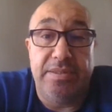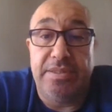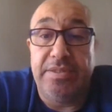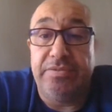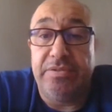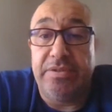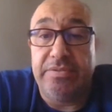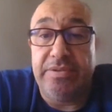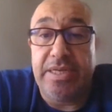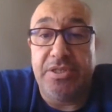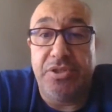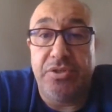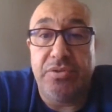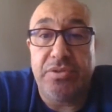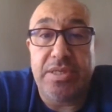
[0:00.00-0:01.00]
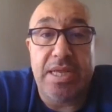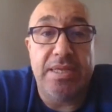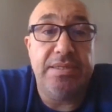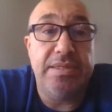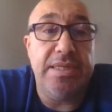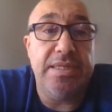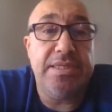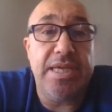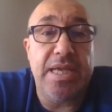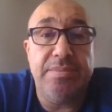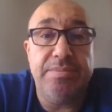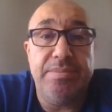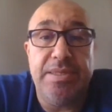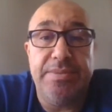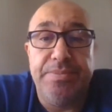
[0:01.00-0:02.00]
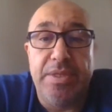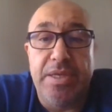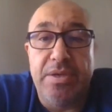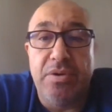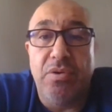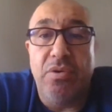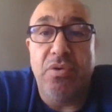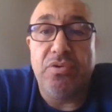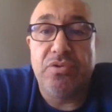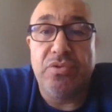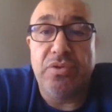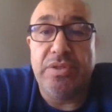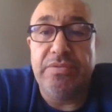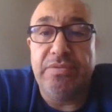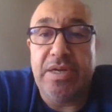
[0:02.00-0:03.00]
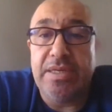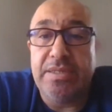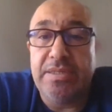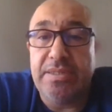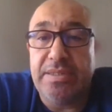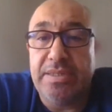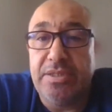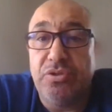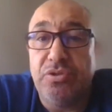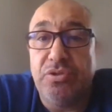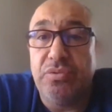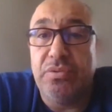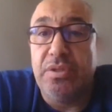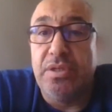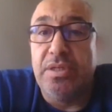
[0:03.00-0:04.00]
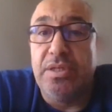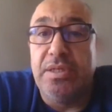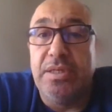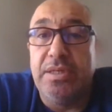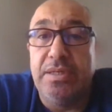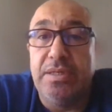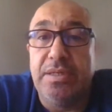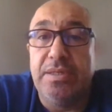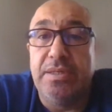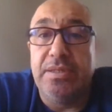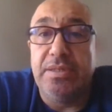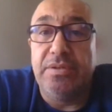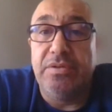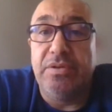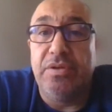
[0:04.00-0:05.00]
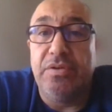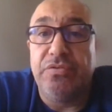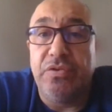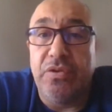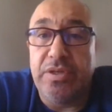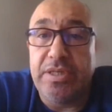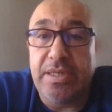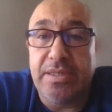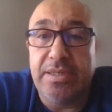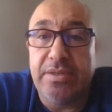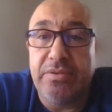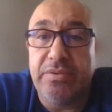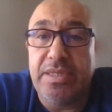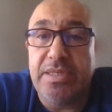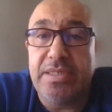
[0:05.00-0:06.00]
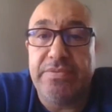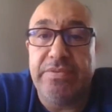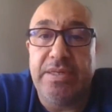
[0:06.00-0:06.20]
different ratios, and it can be also divided into 4 categories.